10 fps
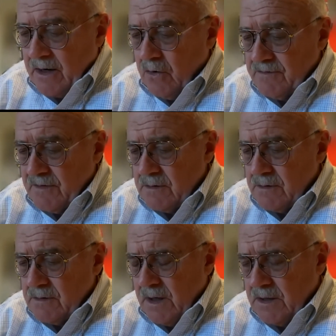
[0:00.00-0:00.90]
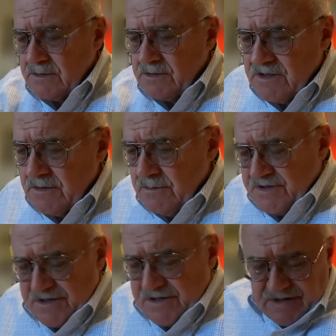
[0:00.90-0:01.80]
over to
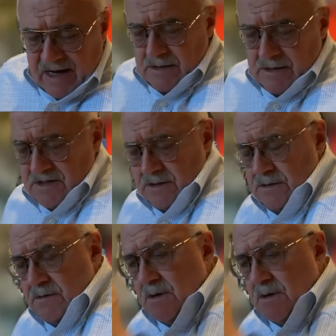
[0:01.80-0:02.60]
Suzanne to